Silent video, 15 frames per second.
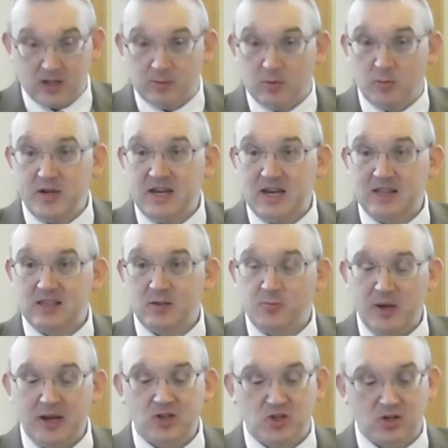But we get the
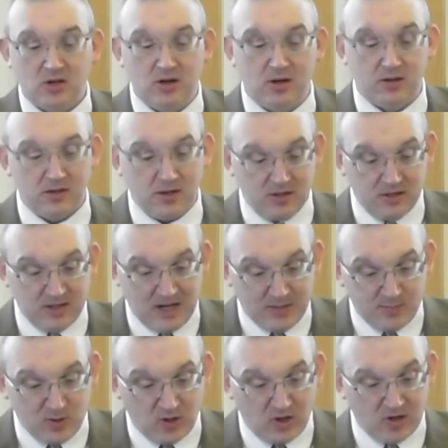picture that
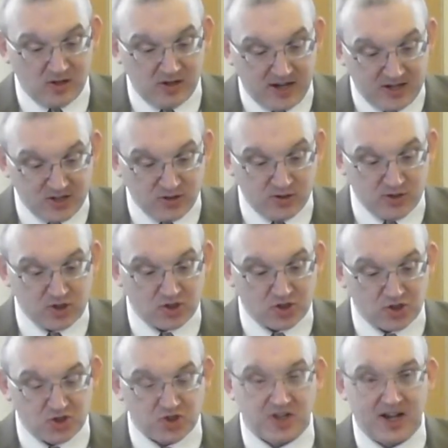Nebuchadnezzar's
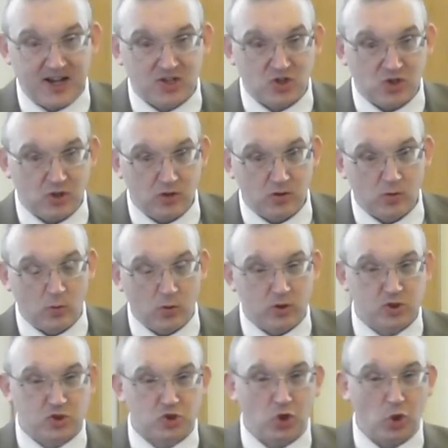statue
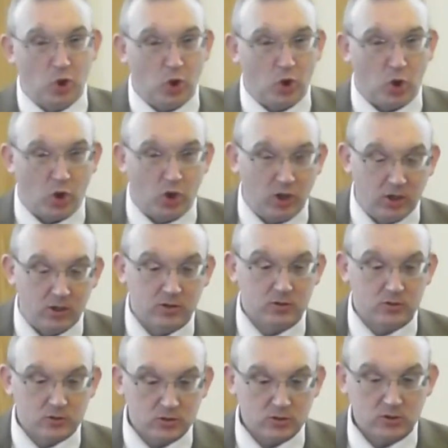was
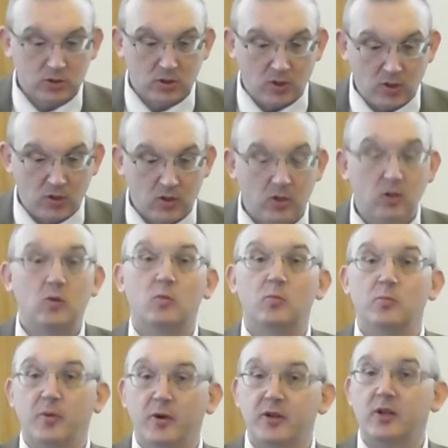tall,
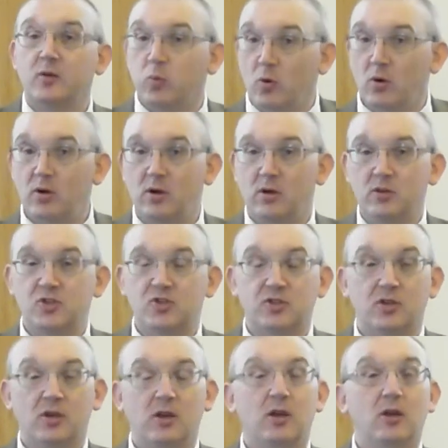but it
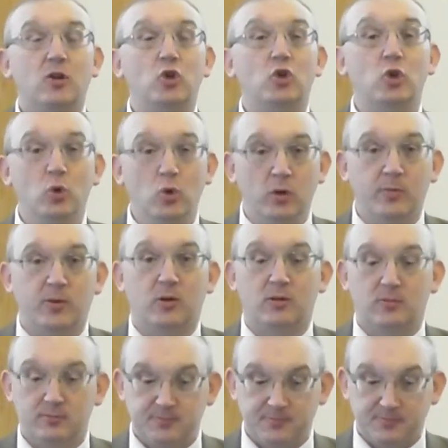was doable.